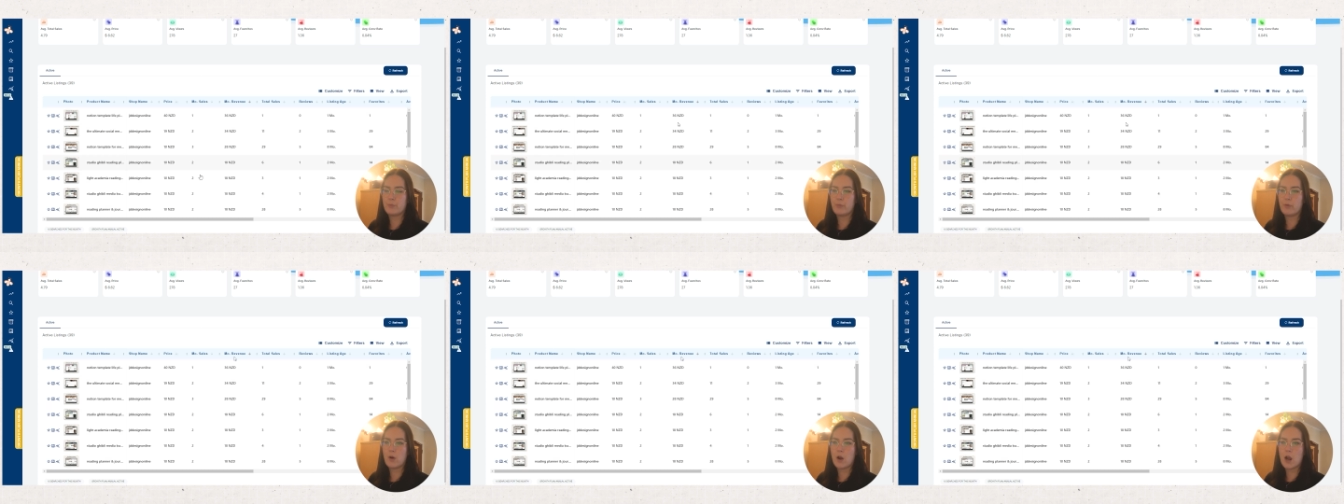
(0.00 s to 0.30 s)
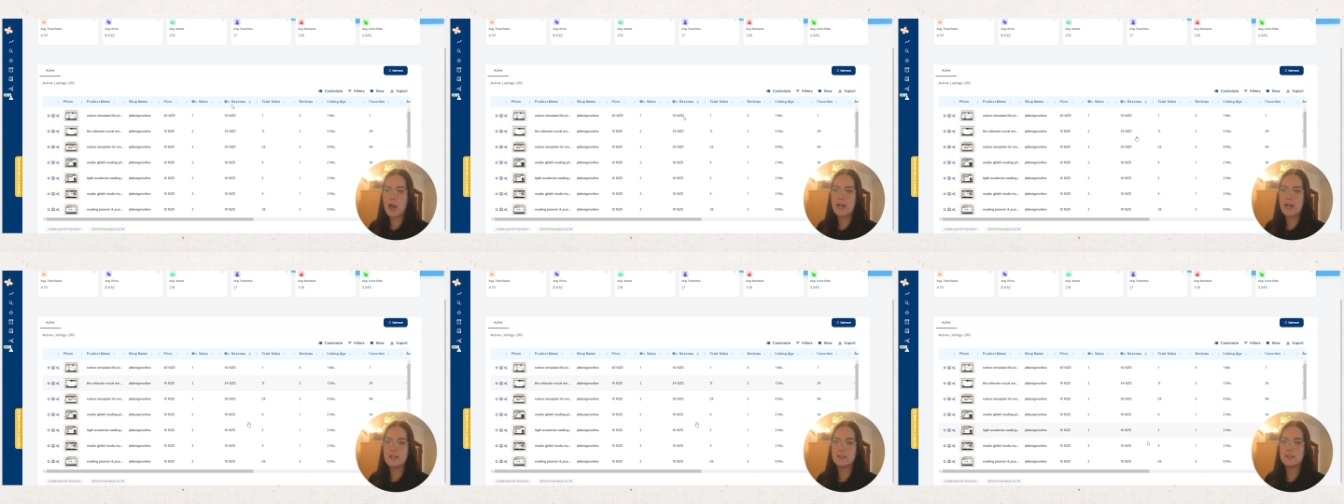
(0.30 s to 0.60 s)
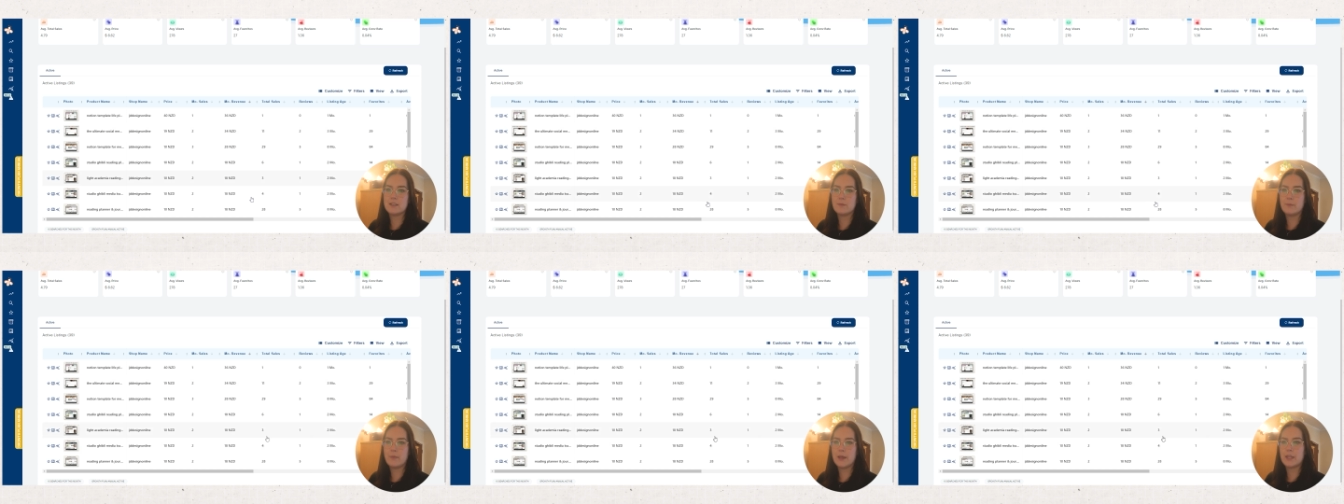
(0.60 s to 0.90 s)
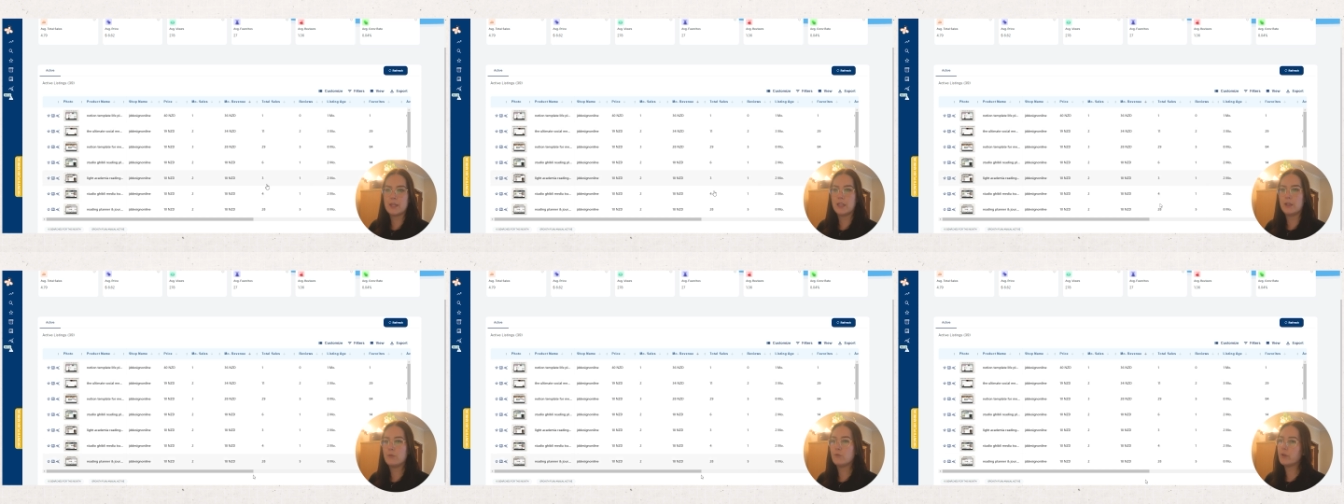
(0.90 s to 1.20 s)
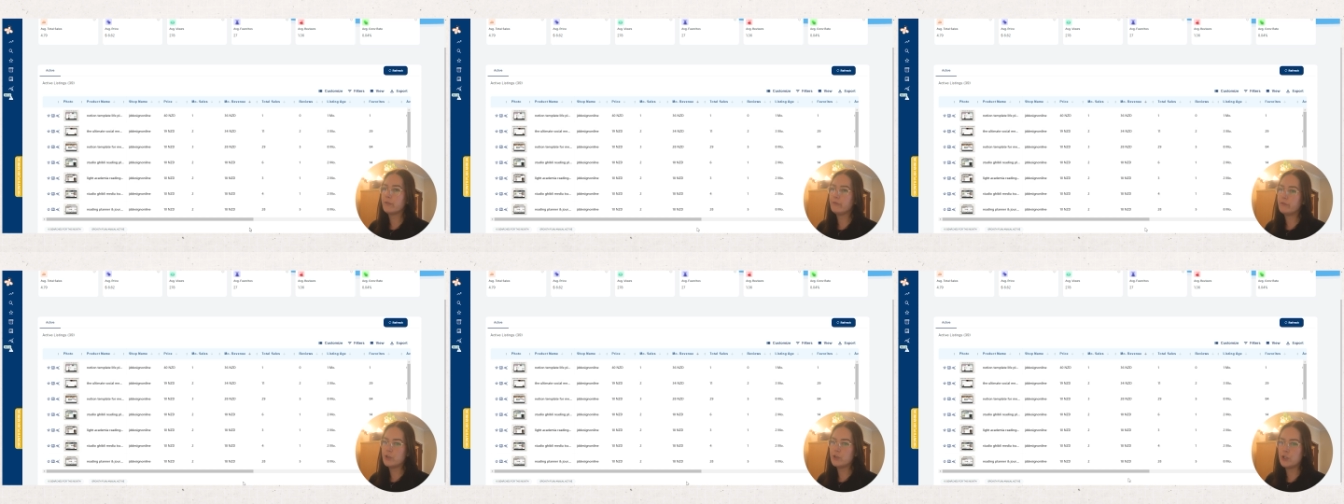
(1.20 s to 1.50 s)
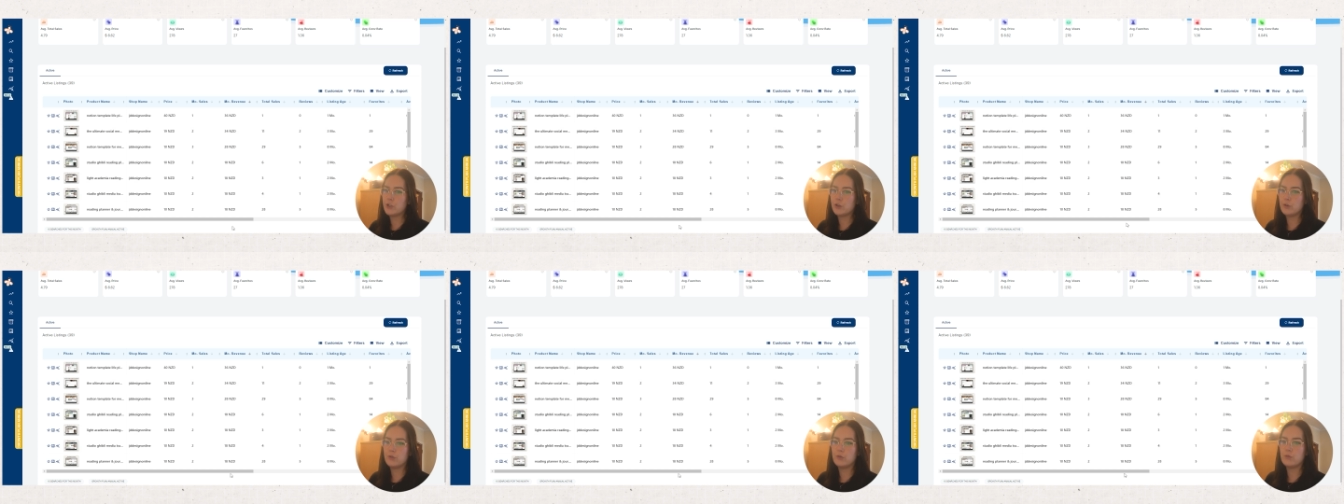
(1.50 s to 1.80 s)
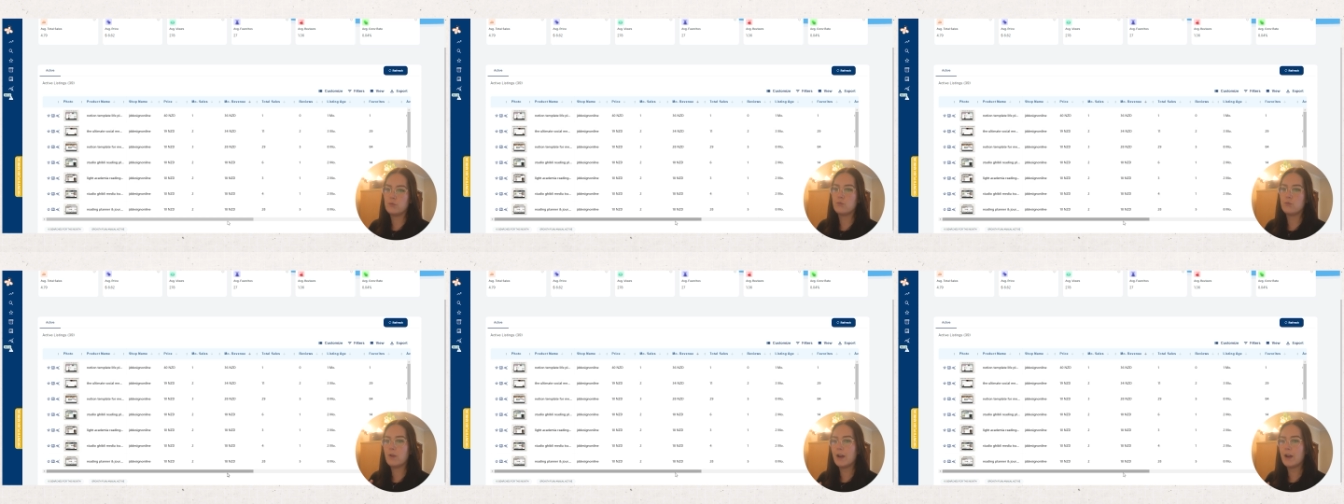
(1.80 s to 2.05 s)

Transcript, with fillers: the price, the monthly revenue,